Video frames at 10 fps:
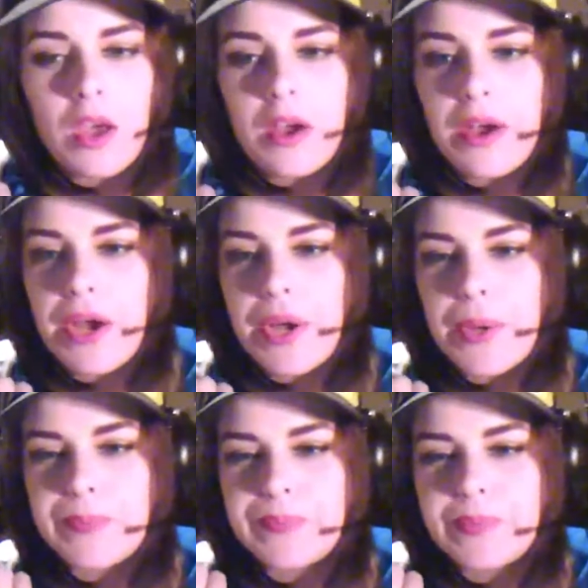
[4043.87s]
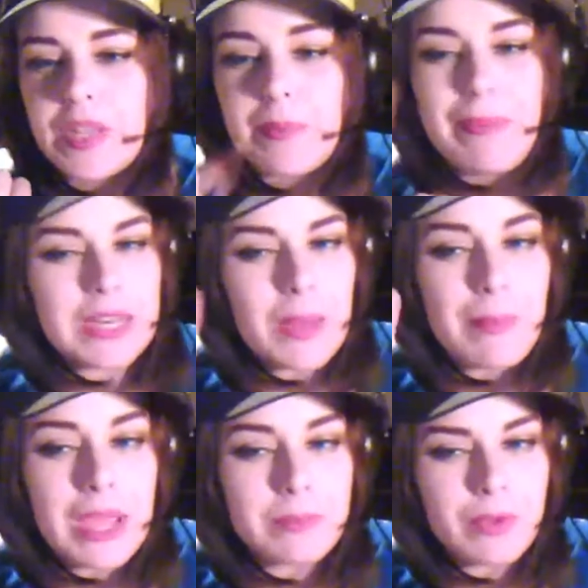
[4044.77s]
I
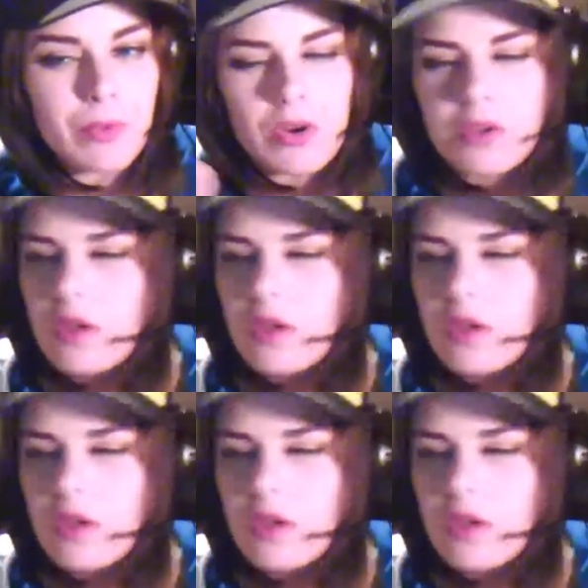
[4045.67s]
might be wrong.